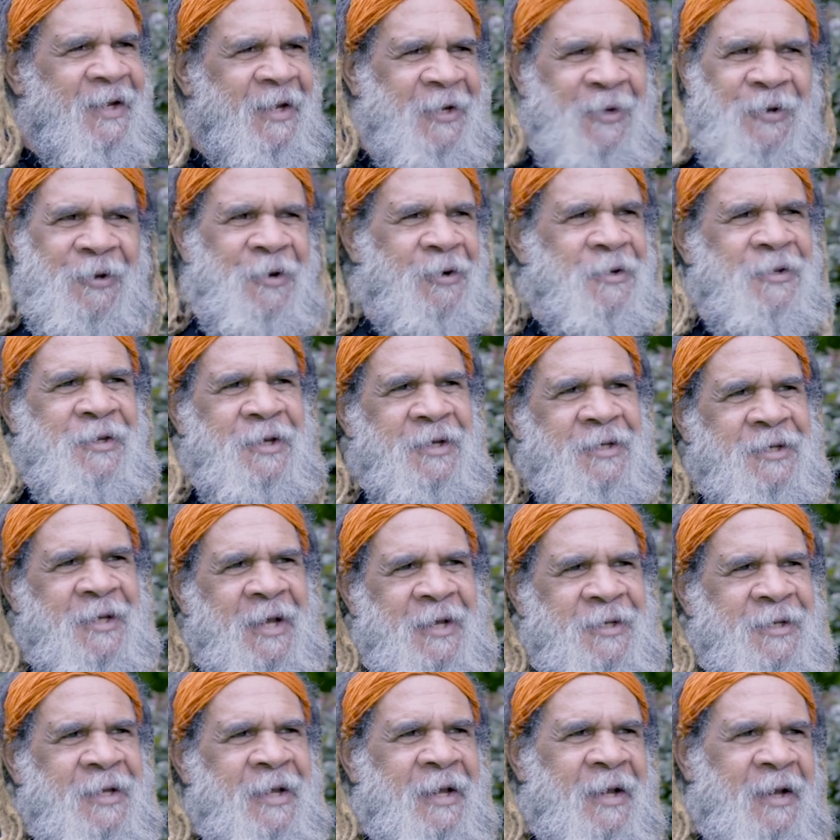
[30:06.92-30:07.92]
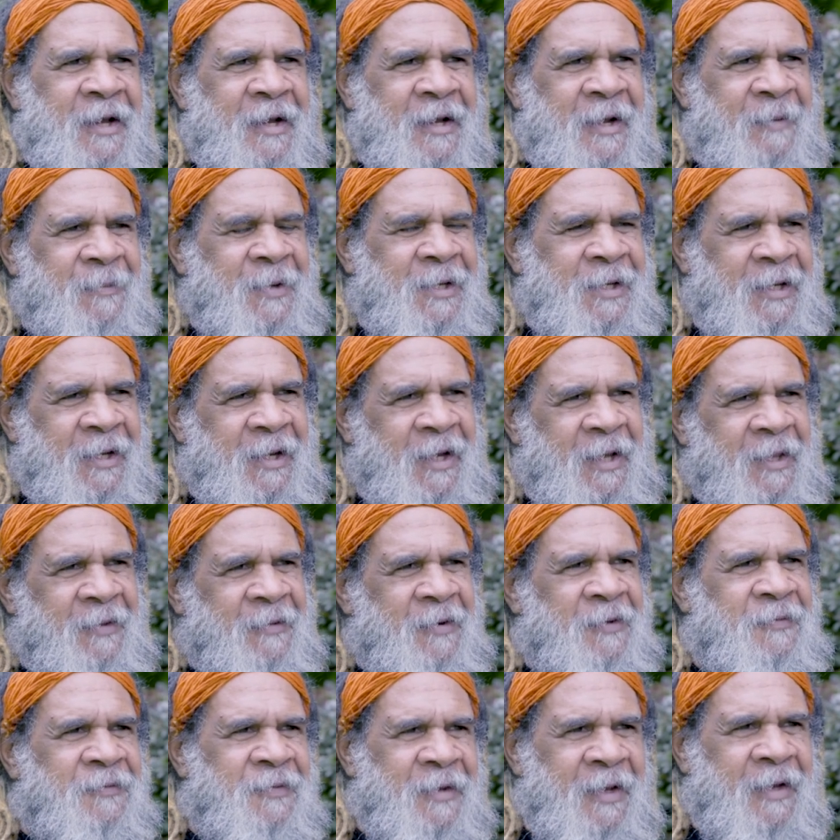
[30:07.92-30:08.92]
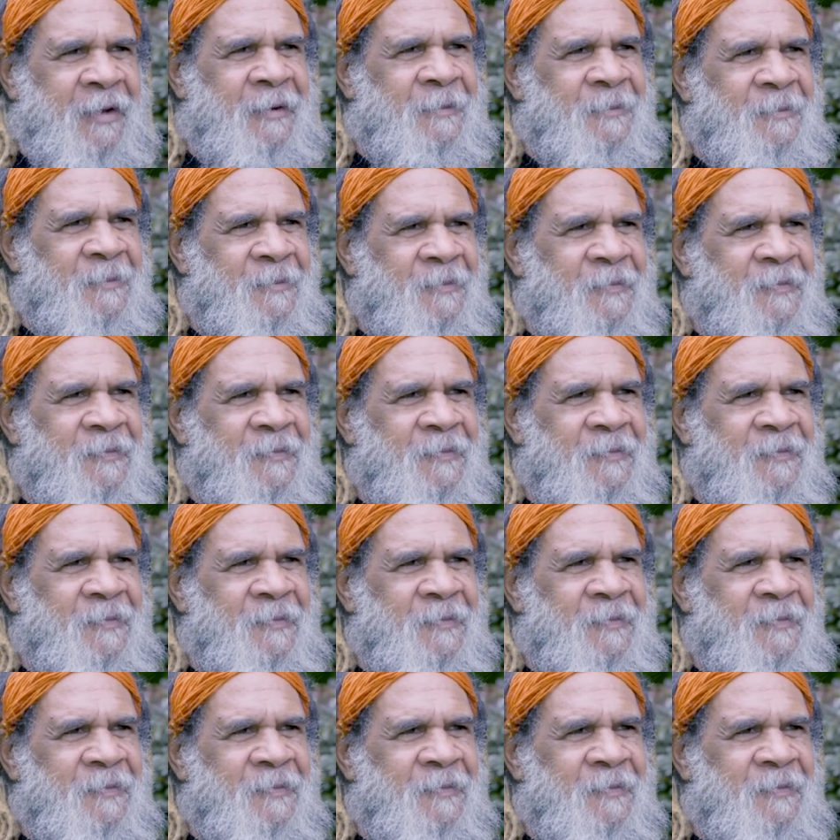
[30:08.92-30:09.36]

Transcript: It's not just us here coming together as a thing.